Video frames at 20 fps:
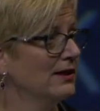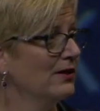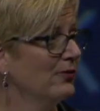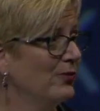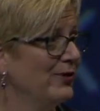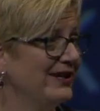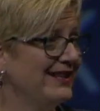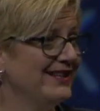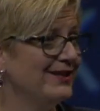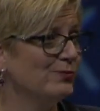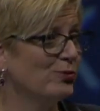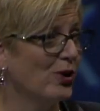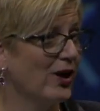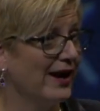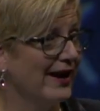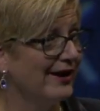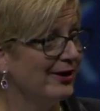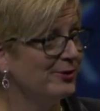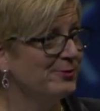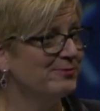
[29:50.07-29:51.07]
We need more
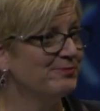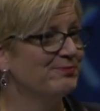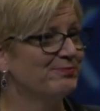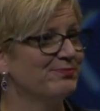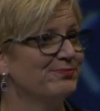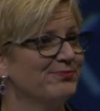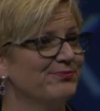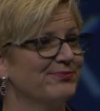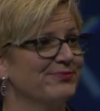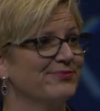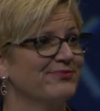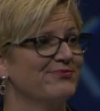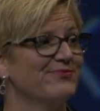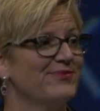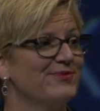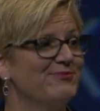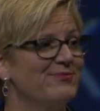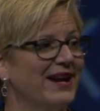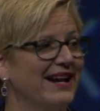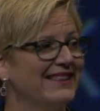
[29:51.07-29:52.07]
help.
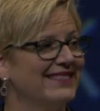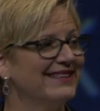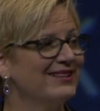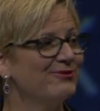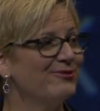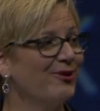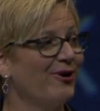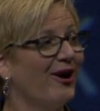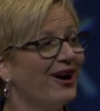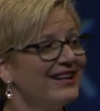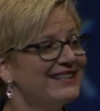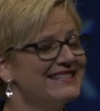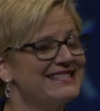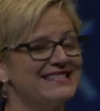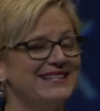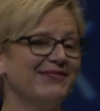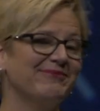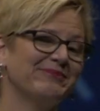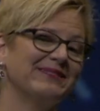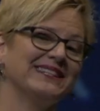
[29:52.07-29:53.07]
But I think we're on to
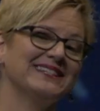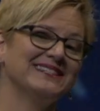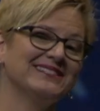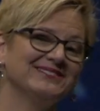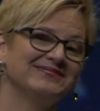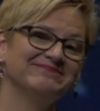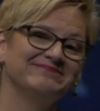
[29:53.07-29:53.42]
something.